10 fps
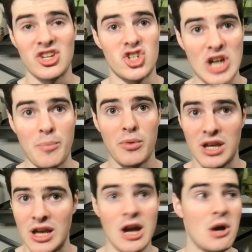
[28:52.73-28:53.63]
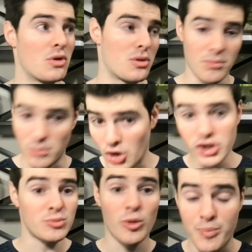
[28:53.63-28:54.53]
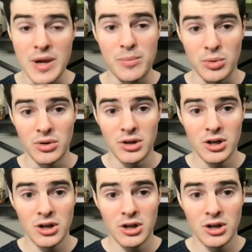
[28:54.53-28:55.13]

jeopardy with multiple people